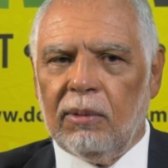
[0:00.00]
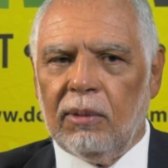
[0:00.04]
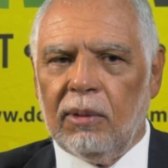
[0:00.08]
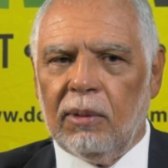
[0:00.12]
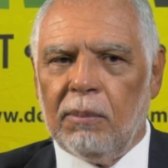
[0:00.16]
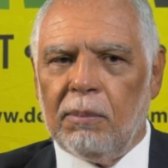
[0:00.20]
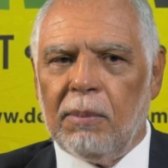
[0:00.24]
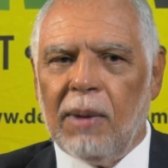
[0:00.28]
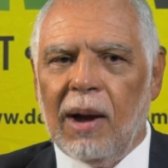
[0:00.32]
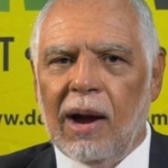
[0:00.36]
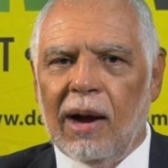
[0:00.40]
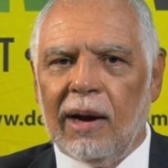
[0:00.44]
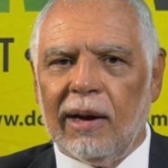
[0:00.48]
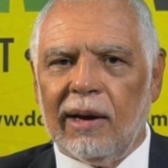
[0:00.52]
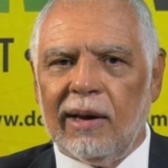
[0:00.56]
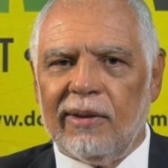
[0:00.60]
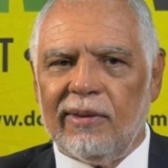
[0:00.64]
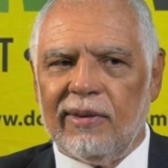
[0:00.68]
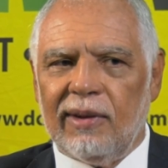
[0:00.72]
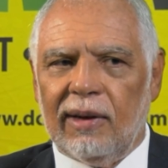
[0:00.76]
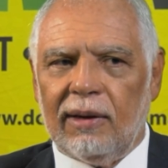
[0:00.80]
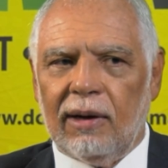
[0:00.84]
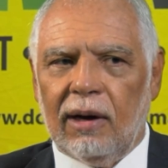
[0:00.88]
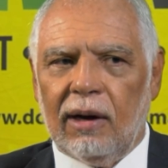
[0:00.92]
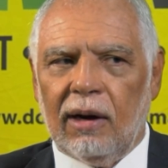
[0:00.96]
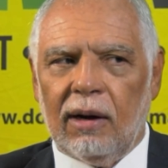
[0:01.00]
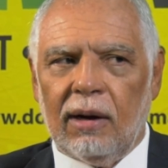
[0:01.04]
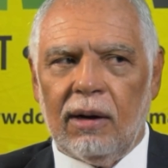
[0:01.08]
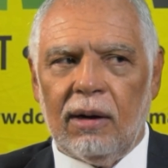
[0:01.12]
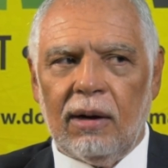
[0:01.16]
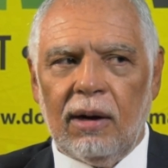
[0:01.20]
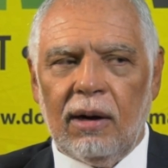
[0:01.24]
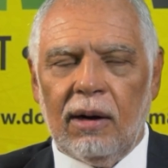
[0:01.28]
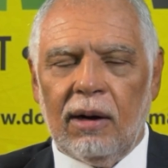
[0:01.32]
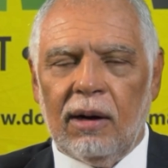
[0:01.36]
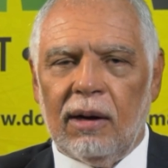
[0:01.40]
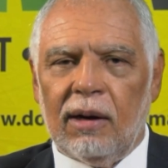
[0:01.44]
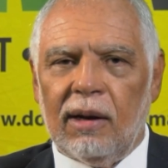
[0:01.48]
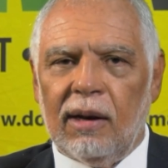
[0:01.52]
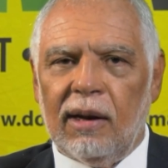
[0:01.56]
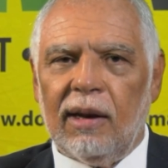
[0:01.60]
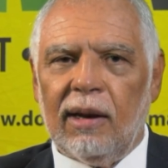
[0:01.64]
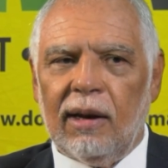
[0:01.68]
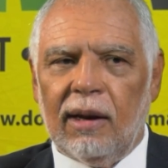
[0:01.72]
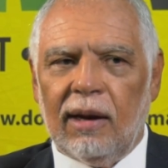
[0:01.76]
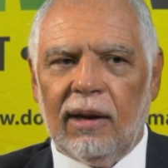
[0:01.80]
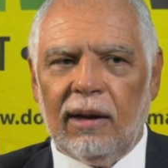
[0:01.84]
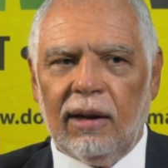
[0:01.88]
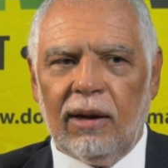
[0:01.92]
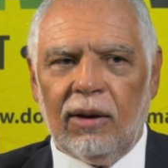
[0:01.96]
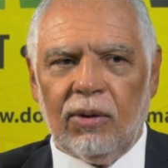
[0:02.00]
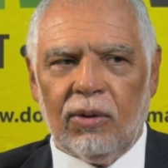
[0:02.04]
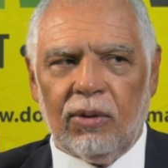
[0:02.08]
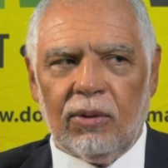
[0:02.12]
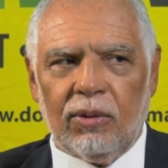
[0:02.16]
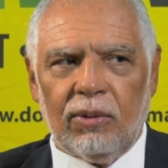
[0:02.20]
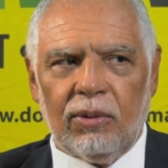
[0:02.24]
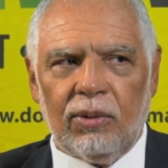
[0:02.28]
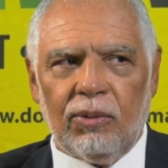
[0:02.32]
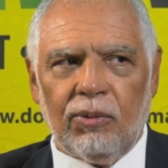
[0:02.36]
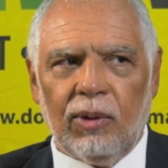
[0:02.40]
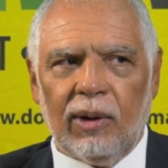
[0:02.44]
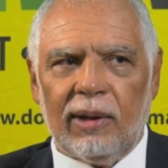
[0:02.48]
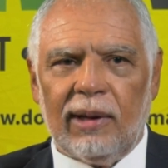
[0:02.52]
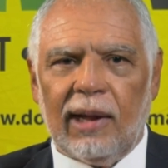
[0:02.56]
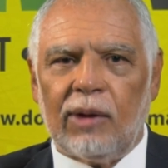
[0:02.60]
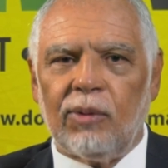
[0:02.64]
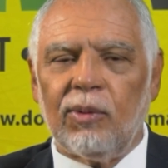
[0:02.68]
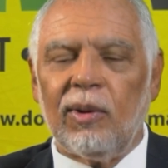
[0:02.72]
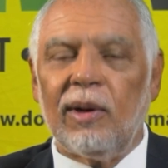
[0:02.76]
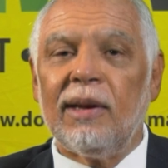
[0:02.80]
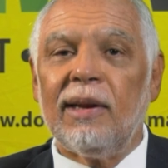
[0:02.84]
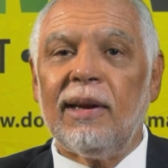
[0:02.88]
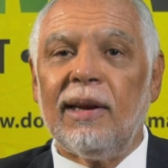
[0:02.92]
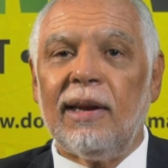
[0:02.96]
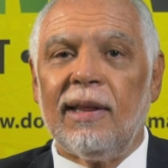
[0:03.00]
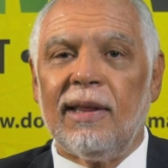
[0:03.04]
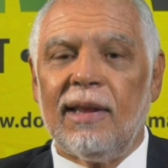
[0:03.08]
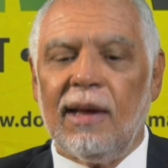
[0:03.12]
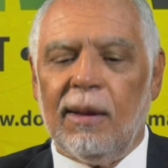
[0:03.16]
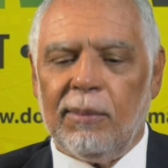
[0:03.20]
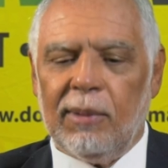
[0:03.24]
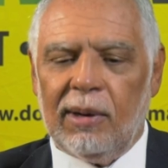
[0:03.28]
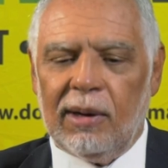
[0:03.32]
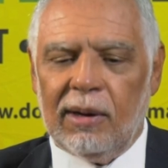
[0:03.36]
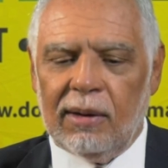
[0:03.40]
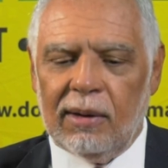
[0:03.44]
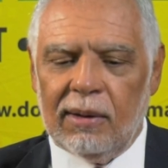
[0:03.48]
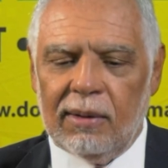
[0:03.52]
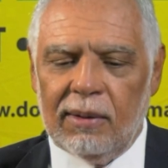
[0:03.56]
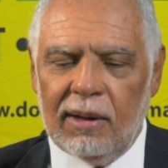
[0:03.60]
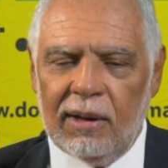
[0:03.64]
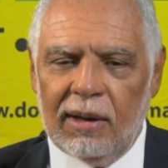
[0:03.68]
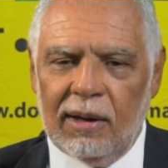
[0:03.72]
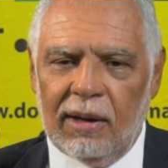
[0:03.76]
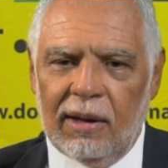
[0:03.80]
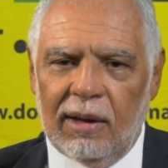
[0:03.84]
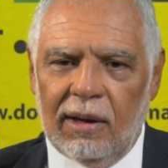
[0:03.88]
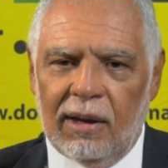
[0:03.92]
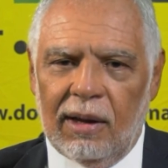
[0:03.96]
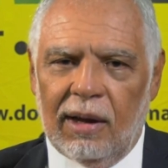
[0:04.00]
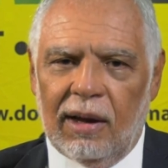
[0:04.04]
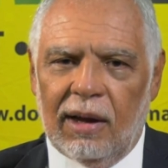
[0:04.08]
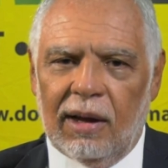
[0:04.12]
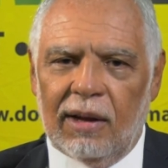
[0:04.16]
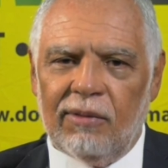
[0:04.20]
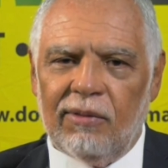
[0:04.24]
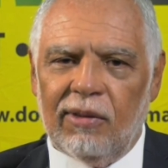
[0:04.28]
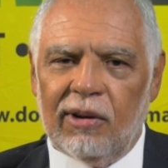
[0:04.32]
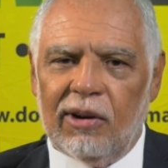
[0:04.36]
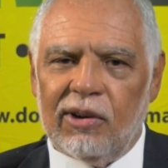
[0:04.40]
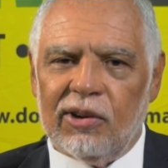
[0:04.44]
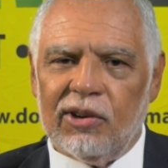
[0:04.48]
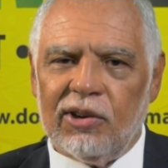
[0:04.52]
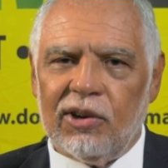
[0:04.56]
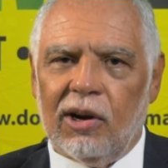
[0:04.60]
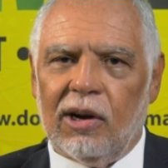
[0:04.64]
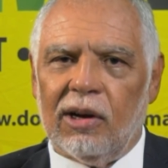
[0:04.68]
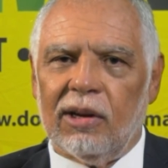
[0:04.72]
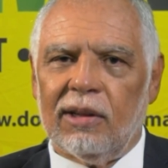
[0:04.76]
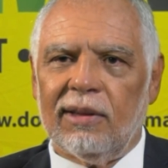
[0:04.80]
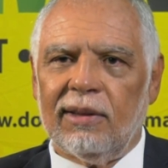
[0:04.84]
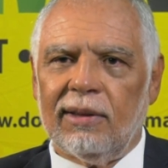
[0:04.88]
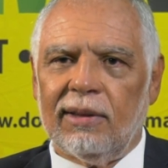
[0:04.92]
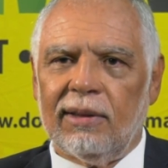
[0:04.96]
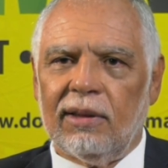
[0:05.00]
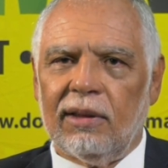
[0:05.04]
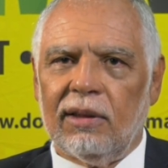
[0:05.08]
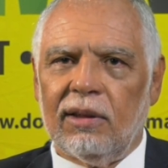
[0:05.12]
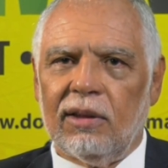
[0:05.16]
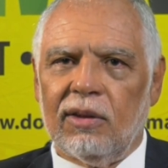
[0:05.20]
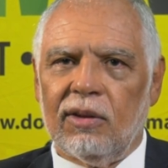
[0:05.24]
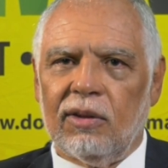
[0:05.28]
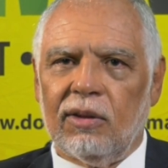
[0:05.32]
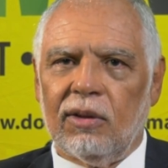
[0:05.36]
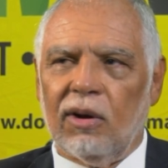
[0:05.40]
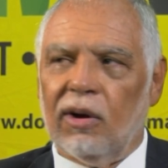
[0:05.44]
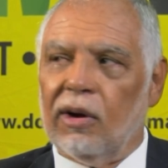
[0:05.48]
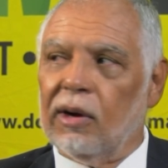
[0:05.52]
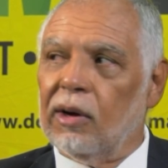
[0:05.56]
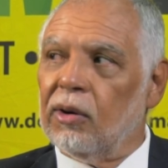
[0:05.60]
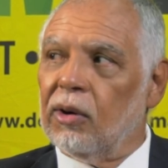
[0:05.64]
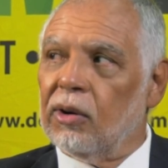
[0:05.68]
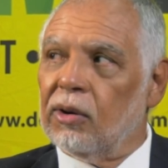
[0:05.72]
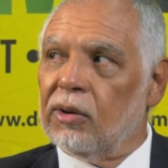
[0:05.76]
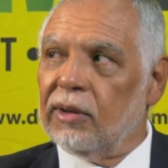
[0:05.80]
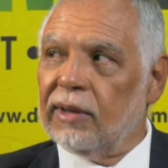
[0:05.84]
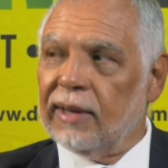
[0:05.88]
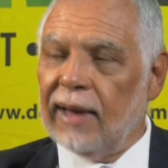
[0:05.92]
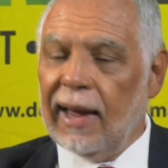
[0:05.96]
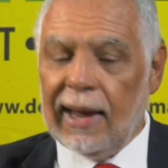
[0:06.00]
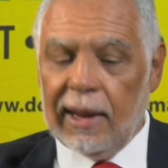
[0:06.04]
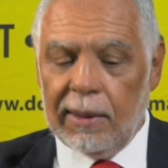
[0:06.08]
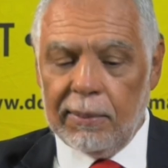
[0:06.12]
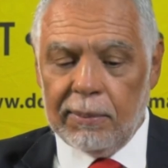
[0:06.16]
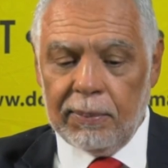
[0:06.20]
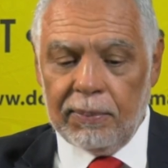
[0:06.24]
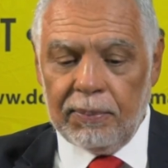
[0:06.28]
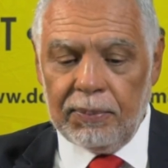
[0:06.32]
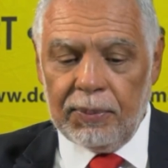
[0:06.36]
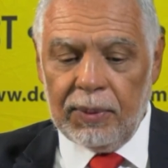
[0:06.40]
markets that are, you know, that will need them on very short turnaround time.